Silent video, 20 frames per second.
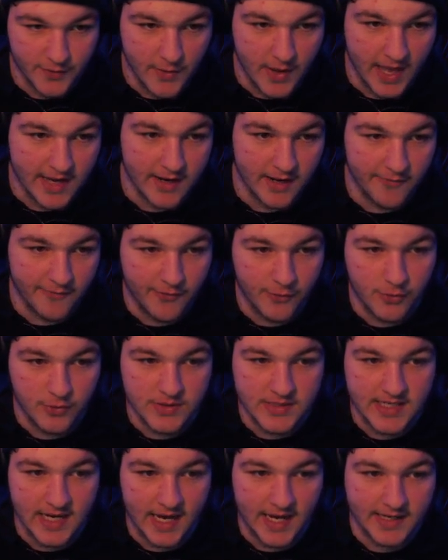So if you had a
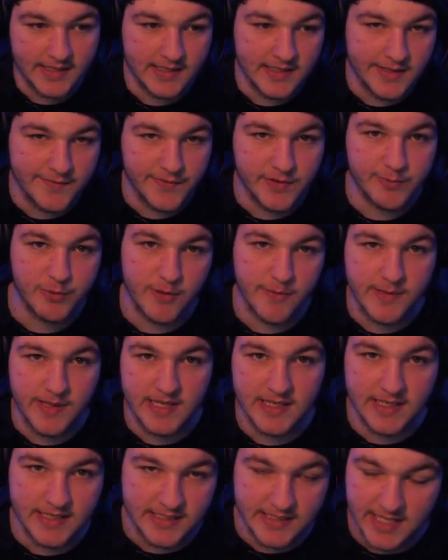full starting 11
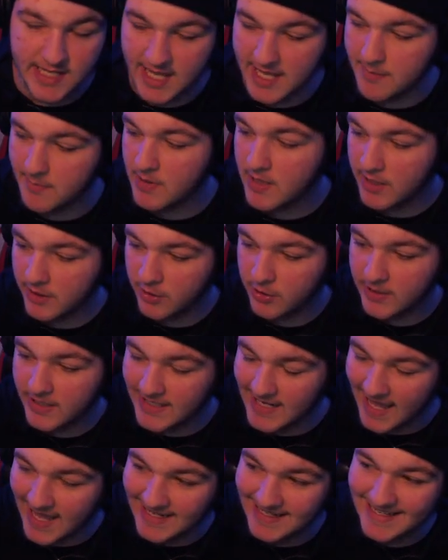Premier League team, you
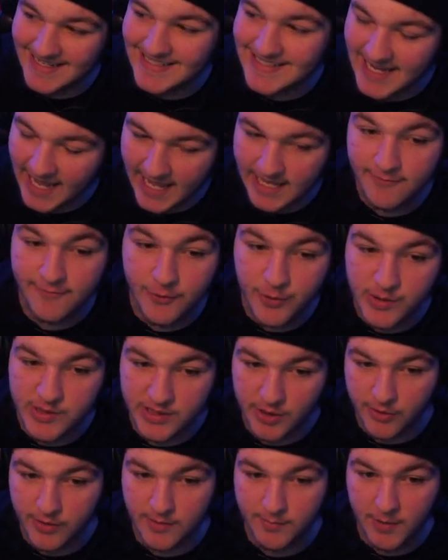need at least eight
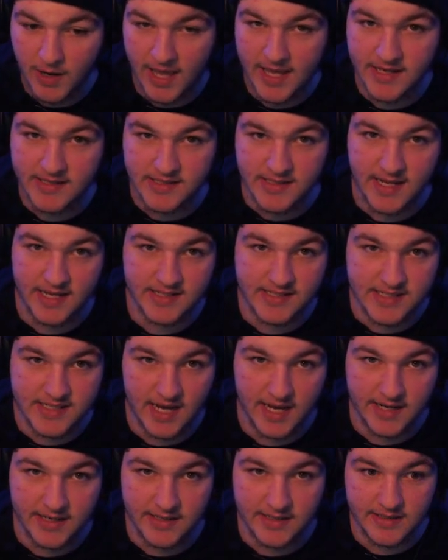first owner players in that
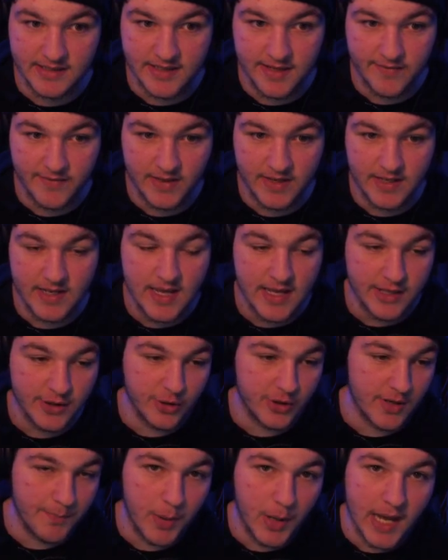starting 11.
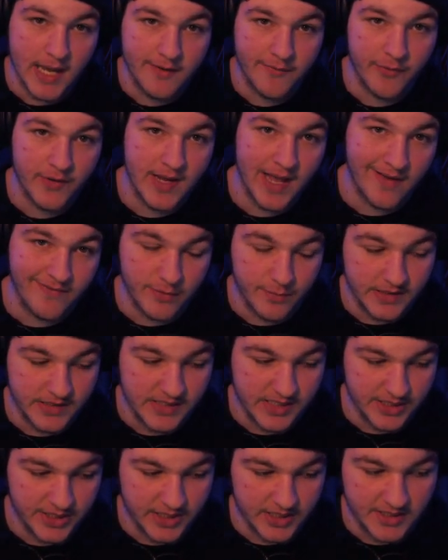You can buy three
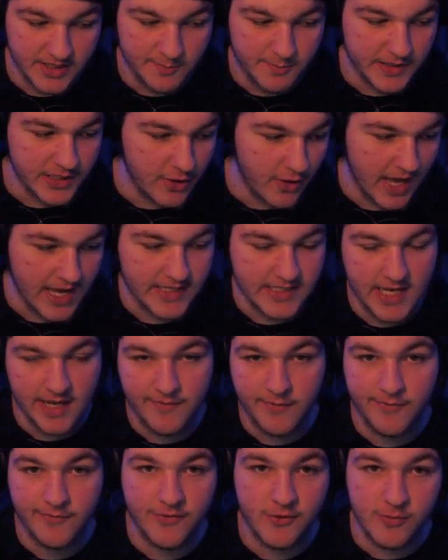other positions, but you
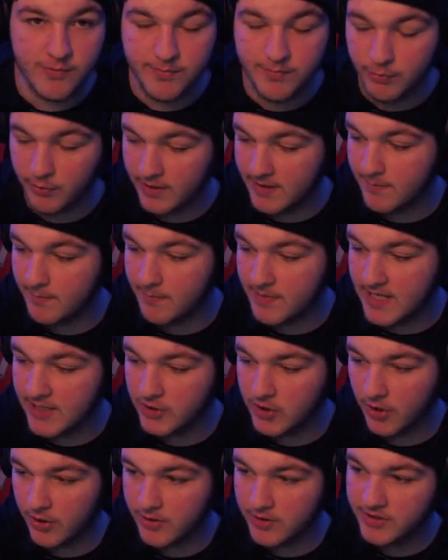had to have a full Prem
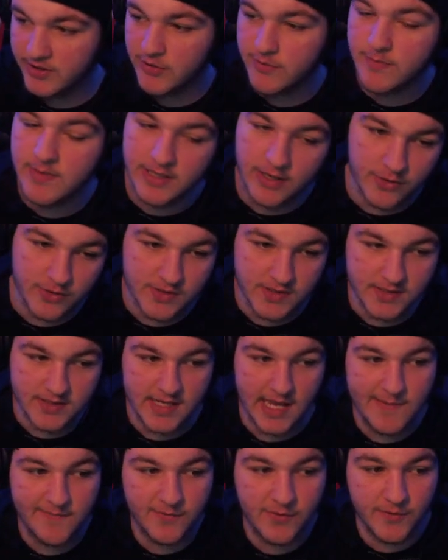bench. I'd assume it
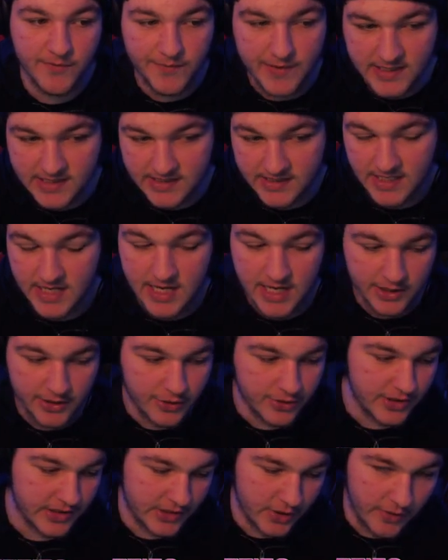goes the same for this.
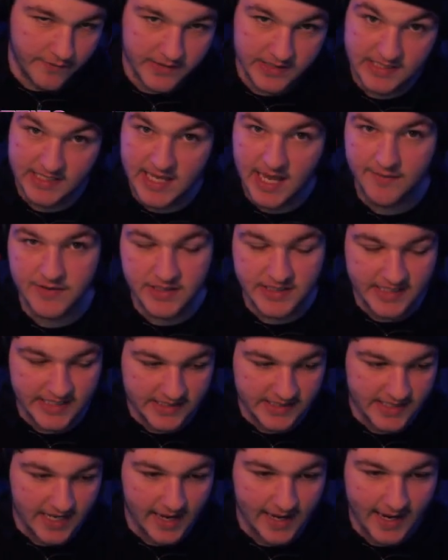You just obviously have
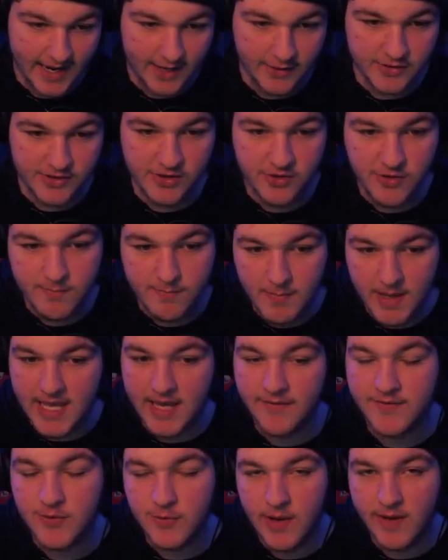to Test stand out, so you
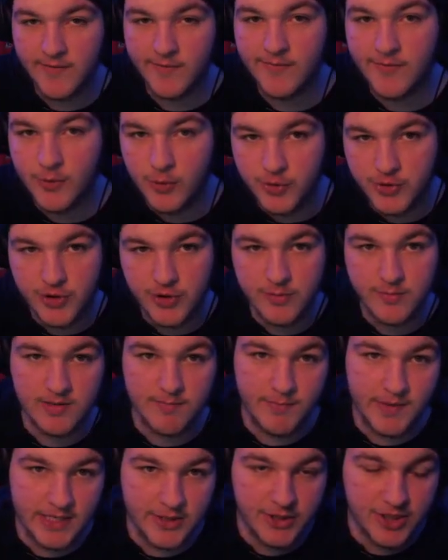may have to have a full
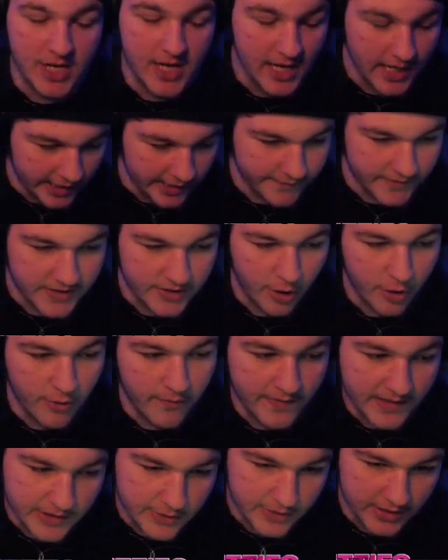German bench. If so,